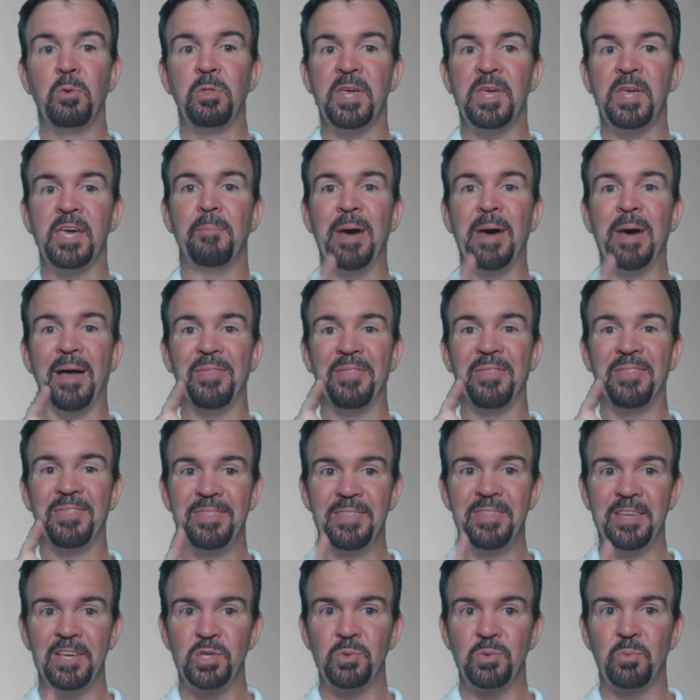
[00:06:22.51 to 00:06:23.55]
The cool thing
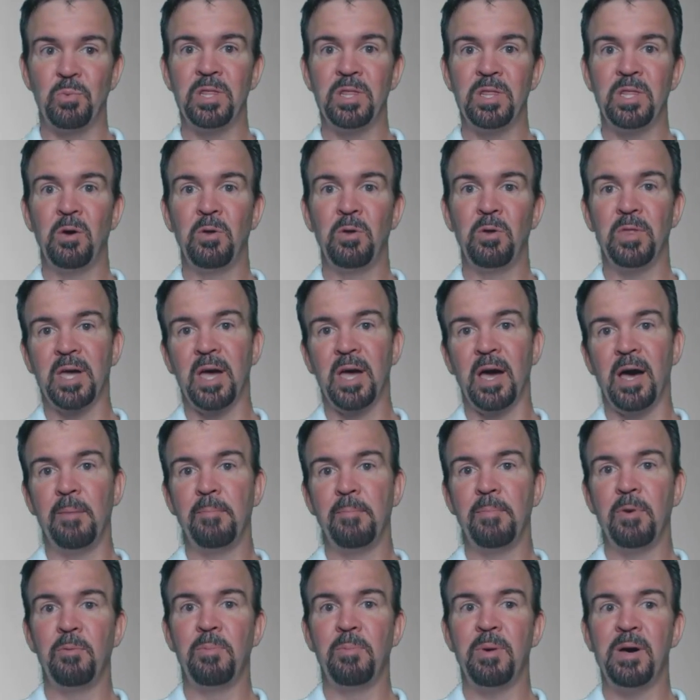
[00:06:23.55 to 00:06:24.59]
about this one,
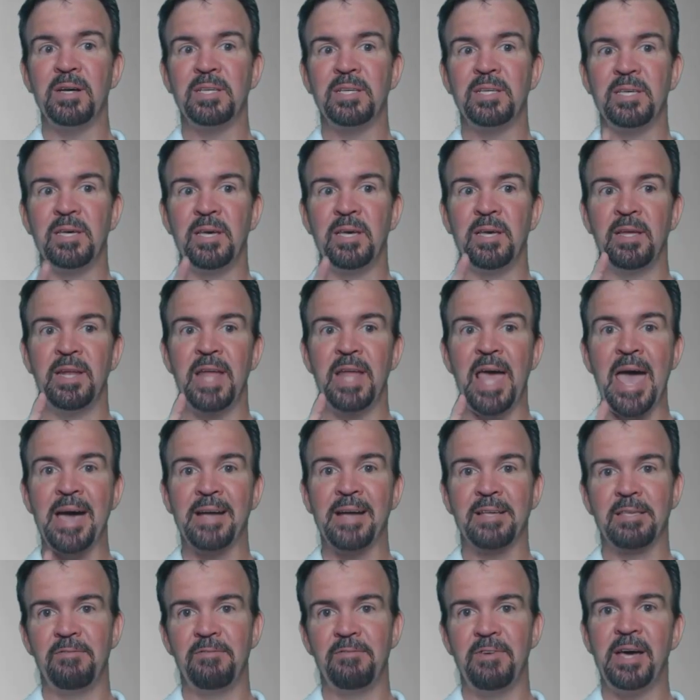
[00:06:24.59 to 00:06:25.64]
though, the combo box
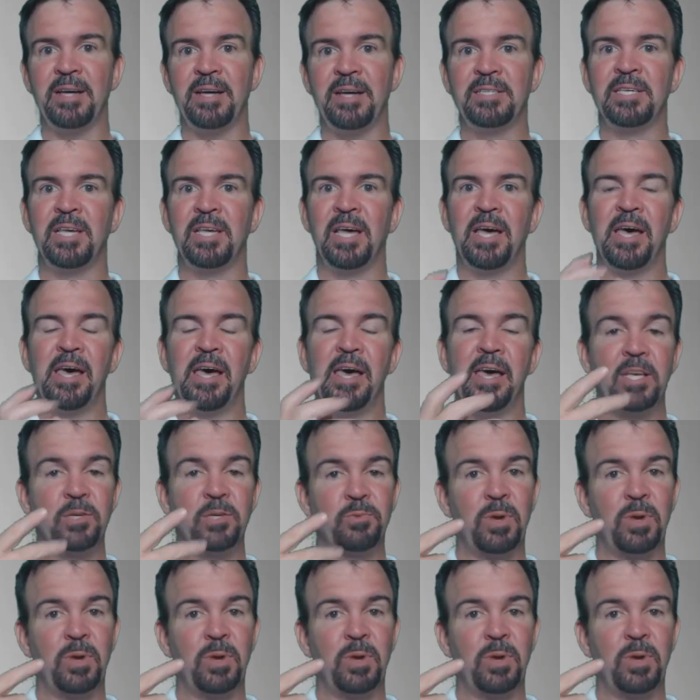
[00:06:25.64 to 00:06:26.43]
in ActiveX,